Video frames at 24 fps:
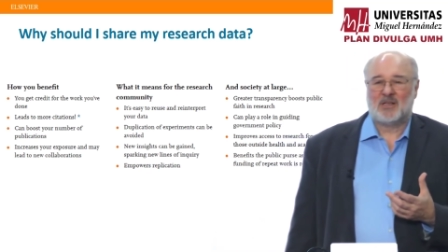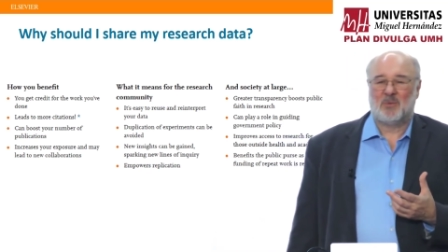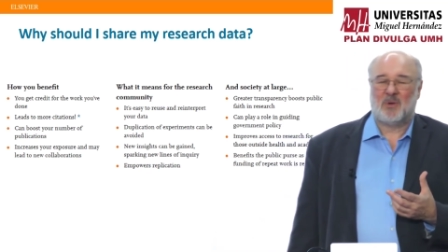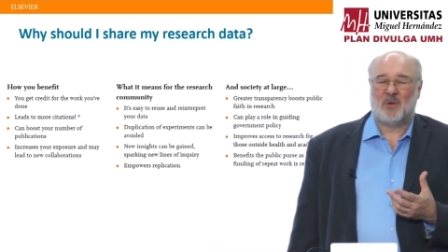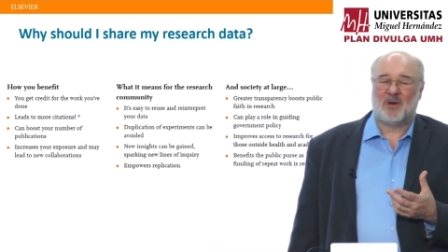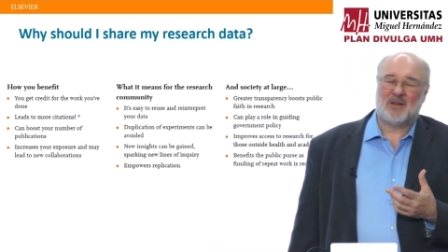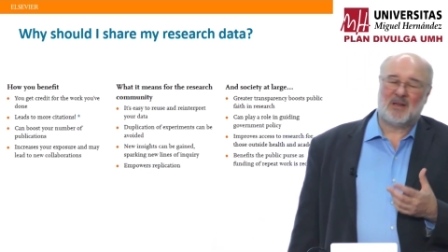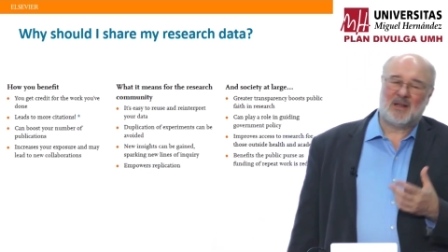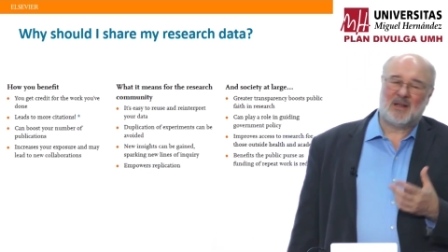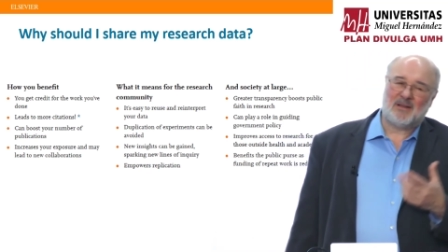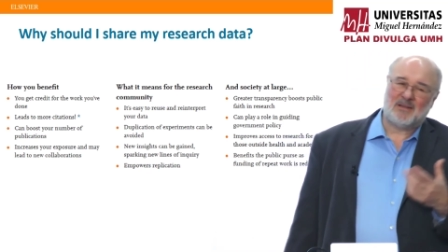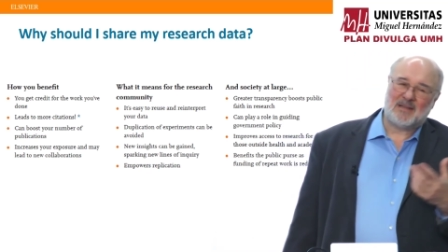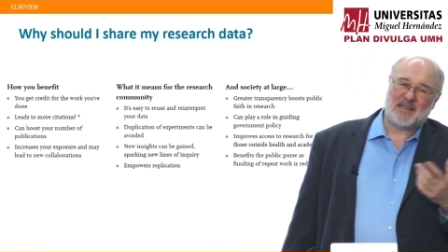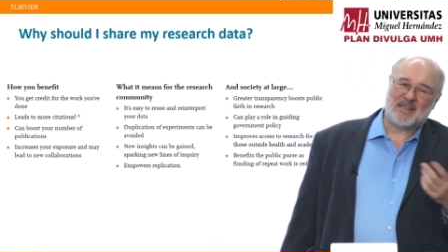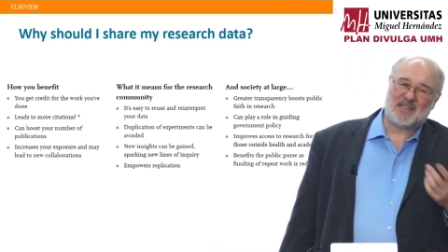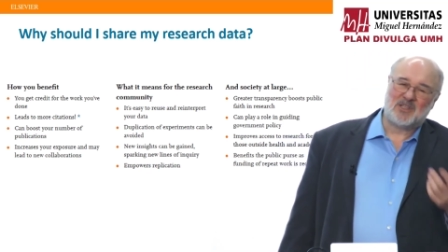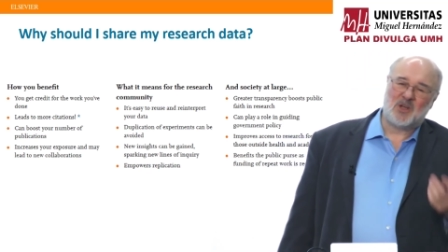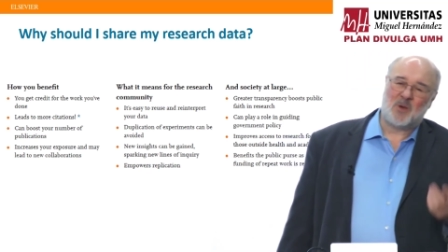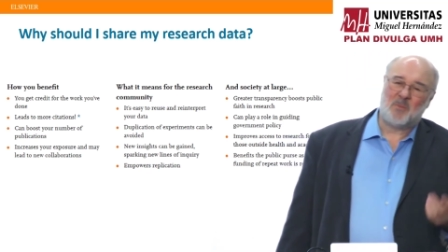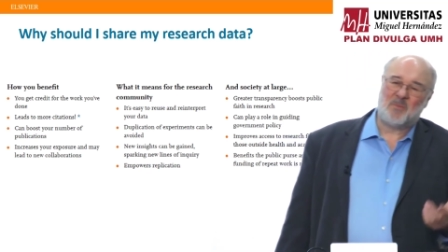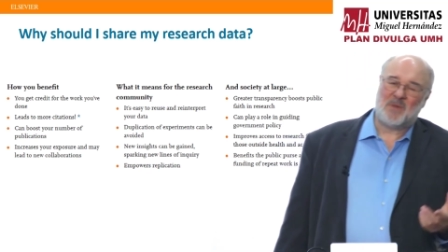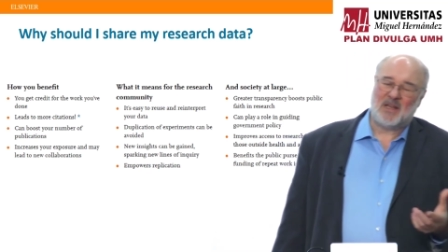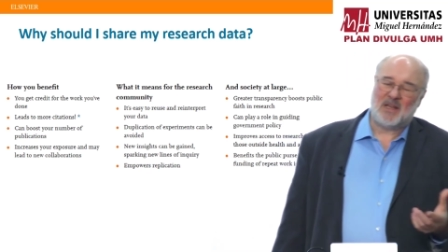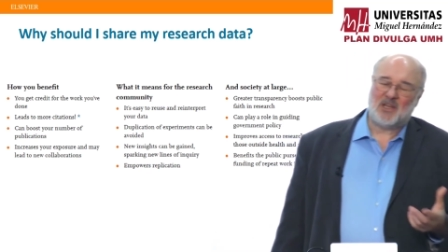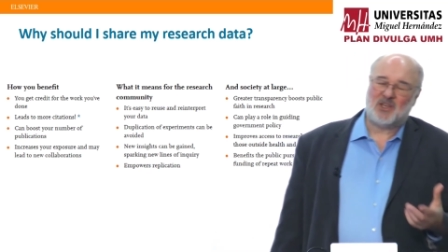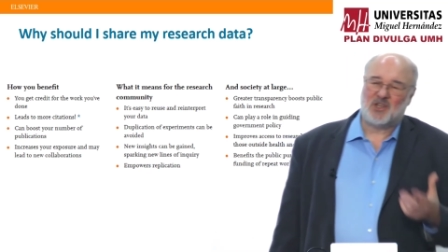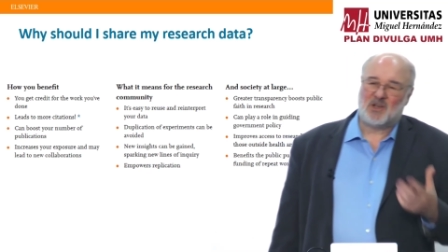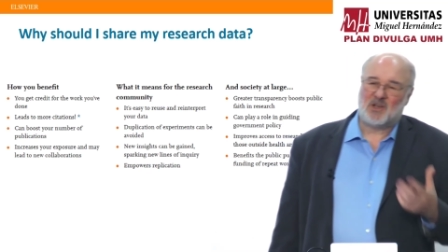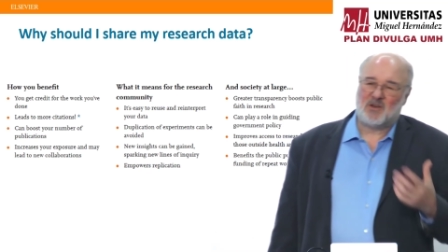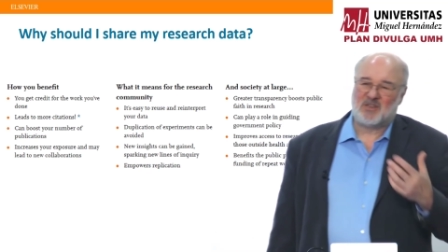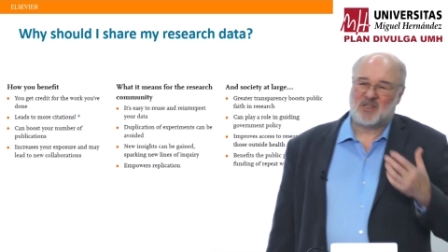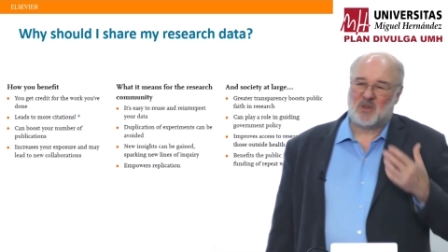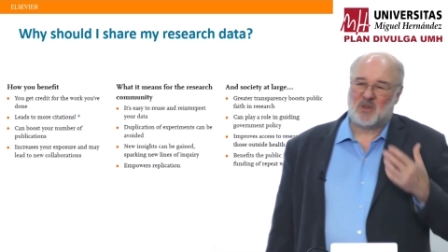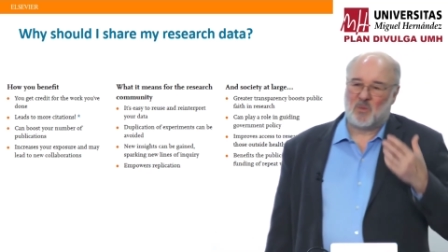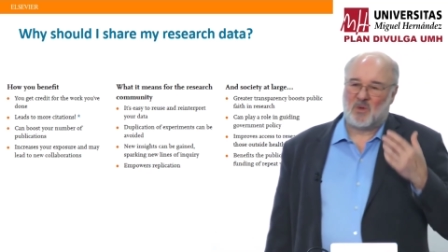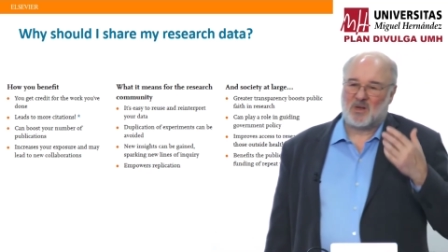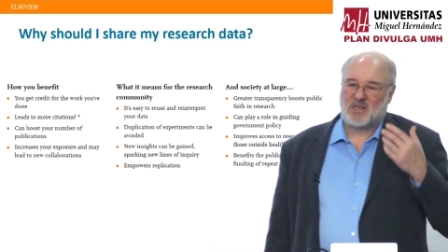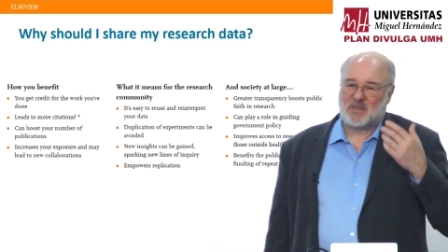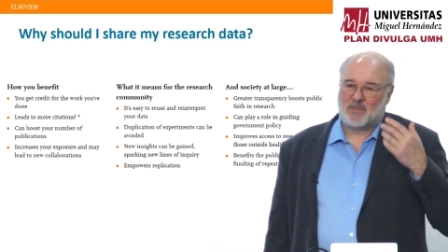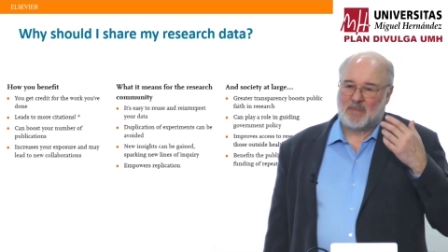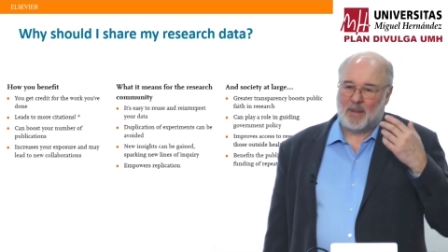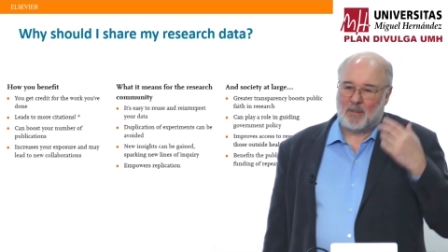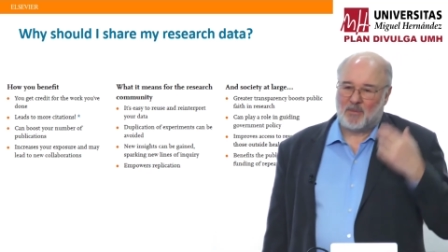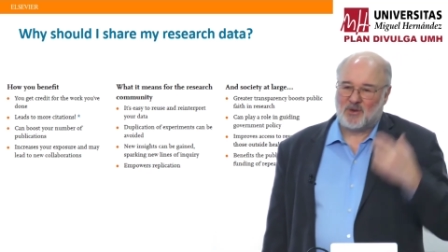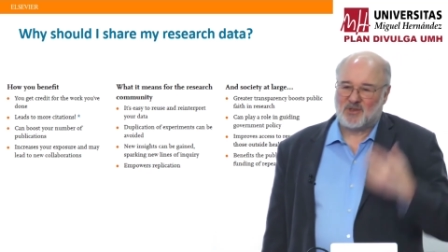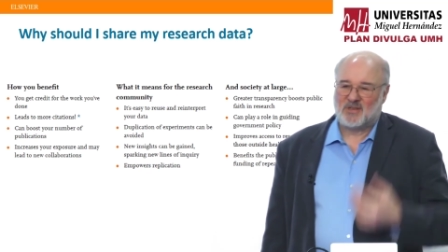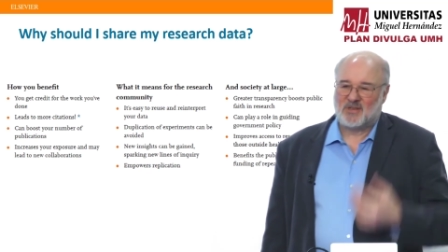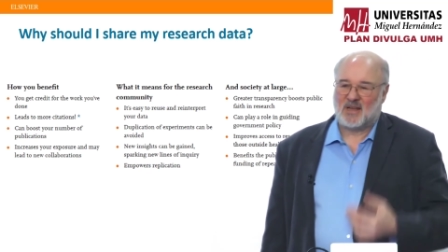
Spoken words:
Well, there's not many journals that want to publish